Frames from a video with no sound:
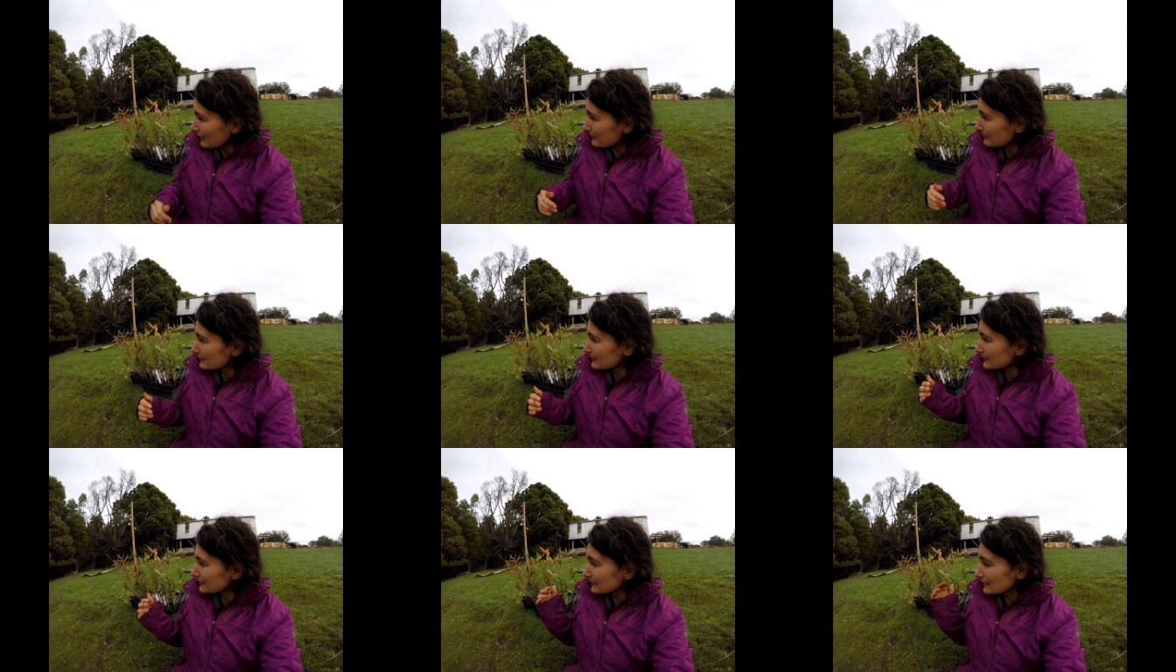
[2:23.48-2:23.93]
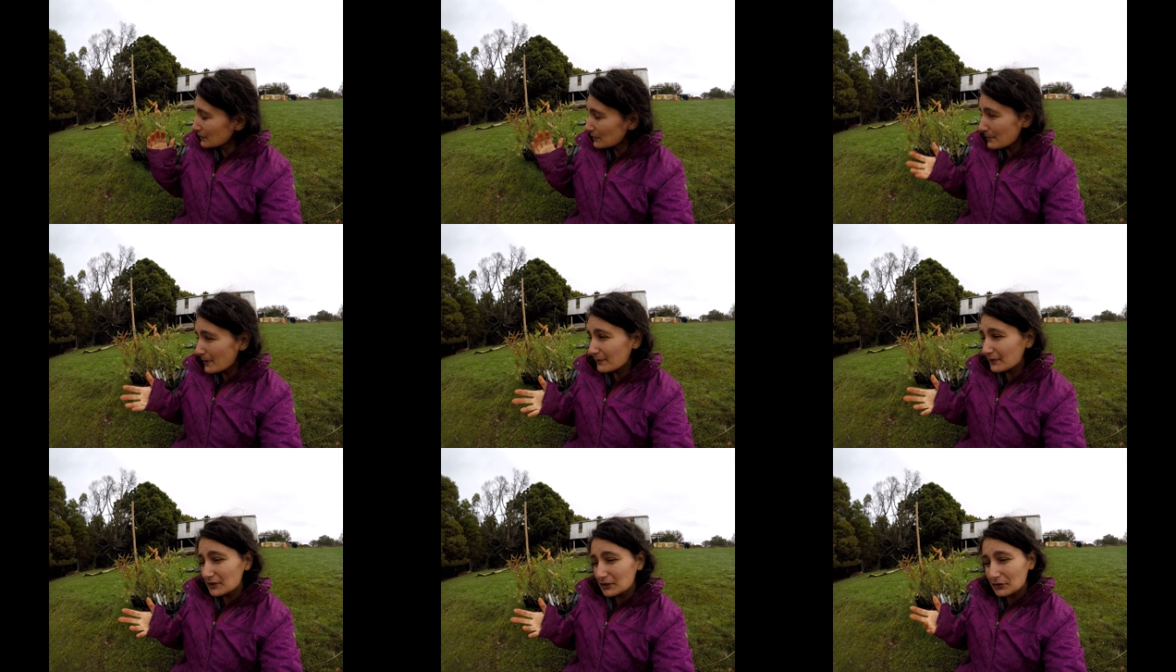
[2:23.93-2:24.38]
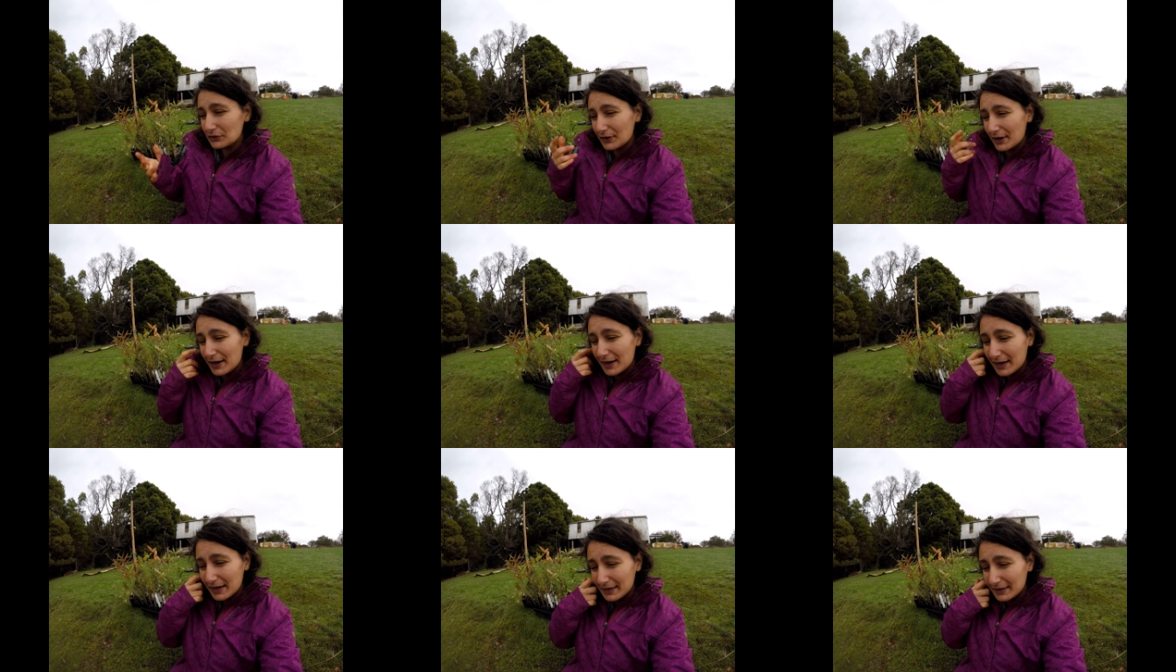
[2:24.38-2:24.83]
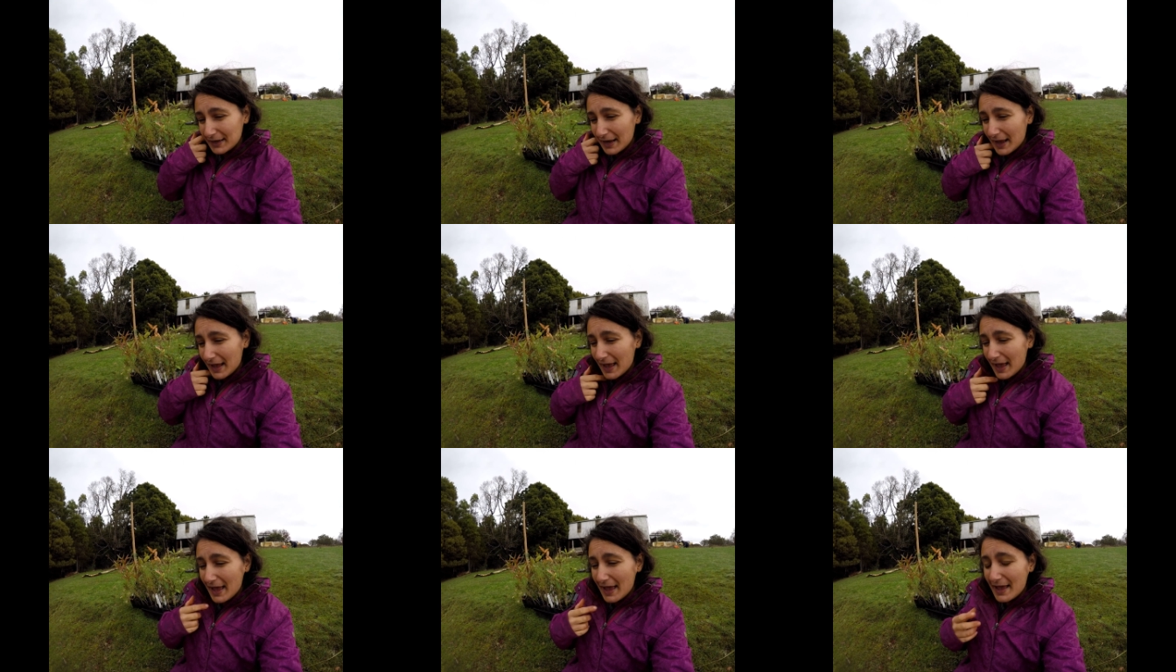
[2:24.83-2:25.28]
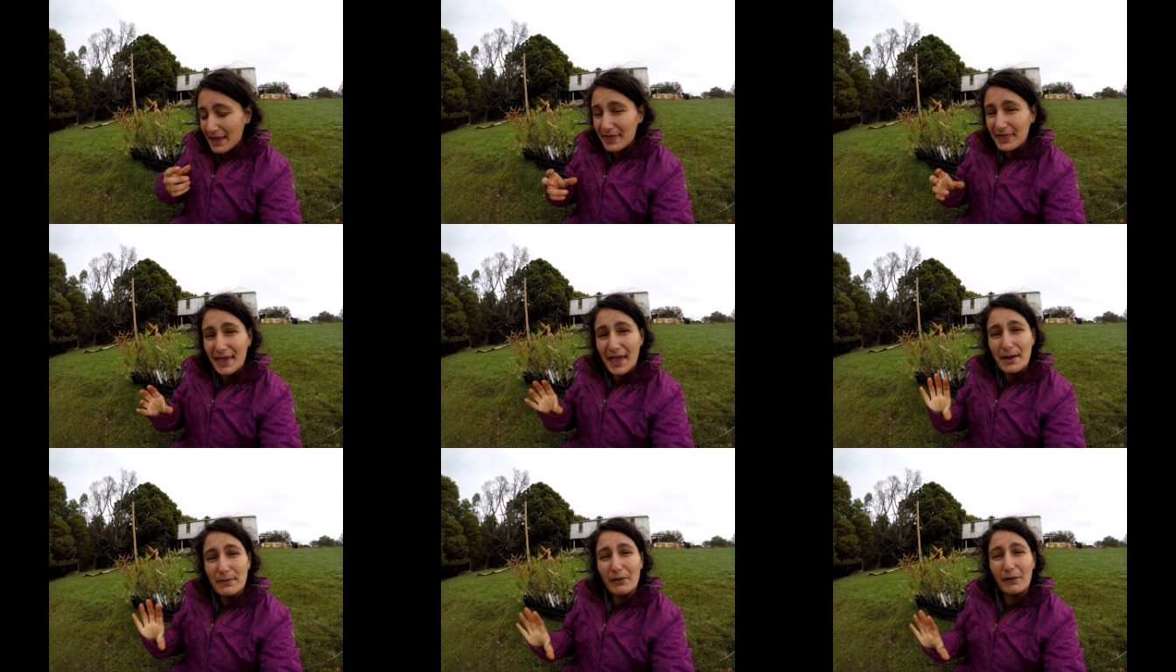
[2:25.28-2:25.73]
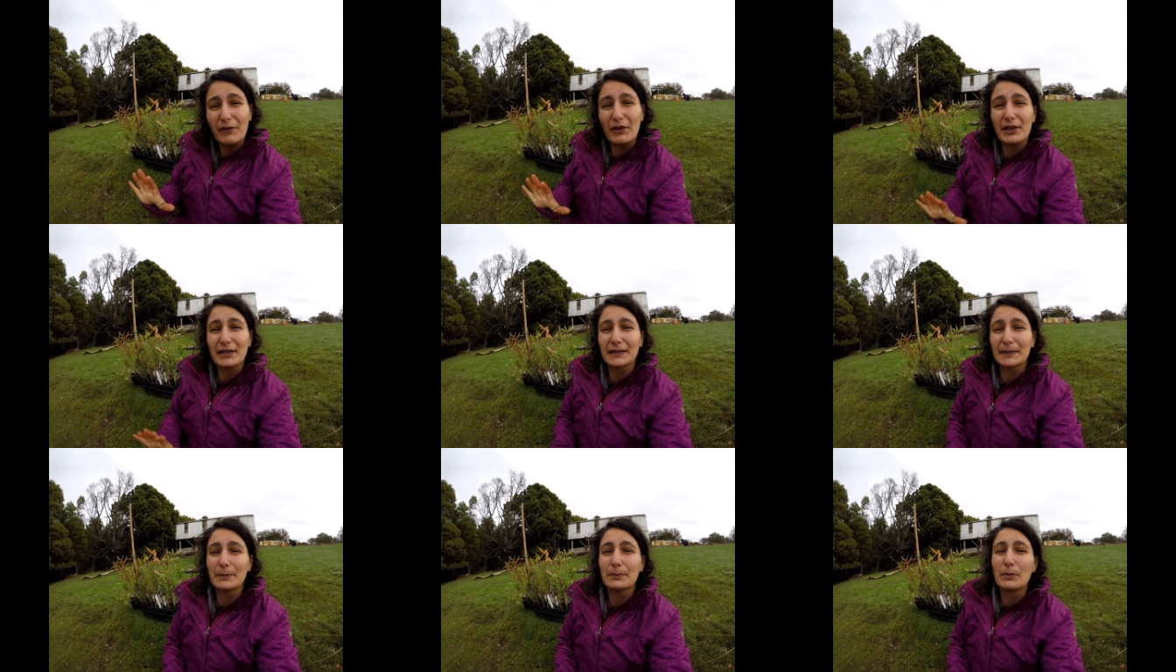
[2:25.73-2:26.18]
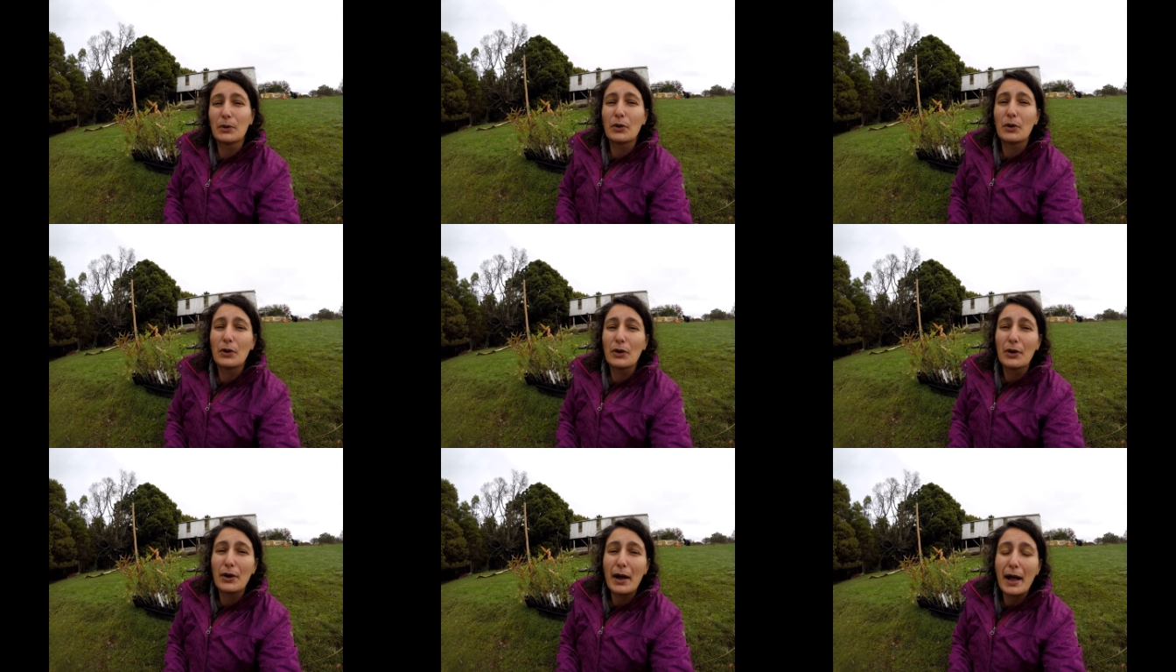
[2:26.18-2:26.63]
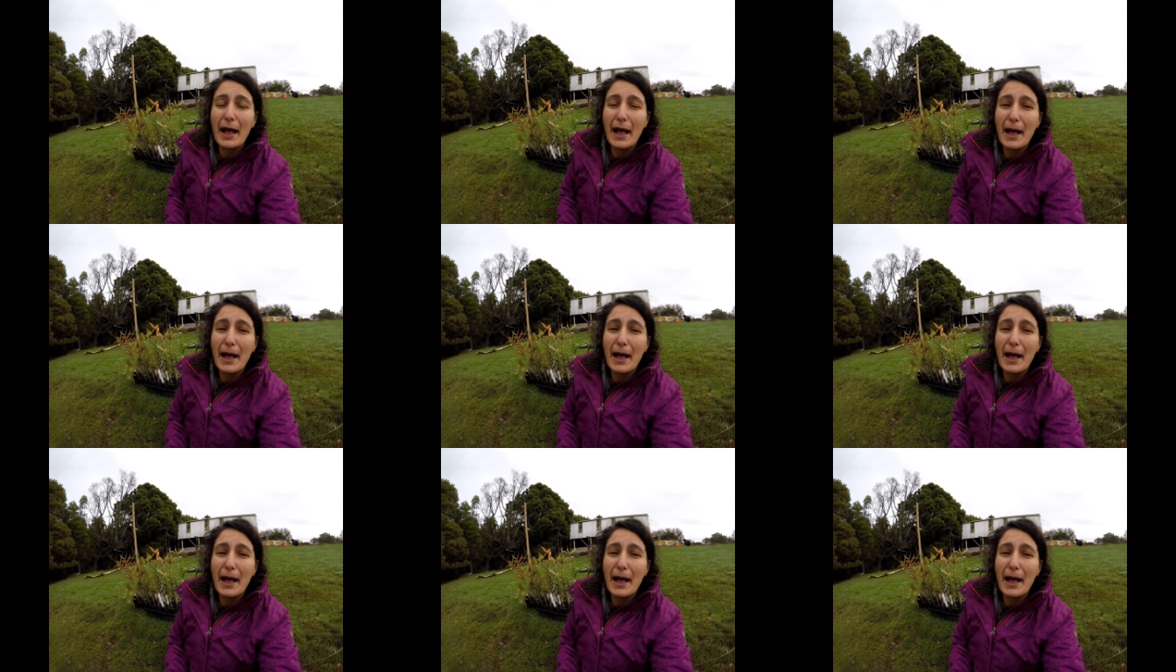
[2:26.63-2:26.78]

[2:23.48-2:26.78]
just a little bit of a screen, and then we've got some more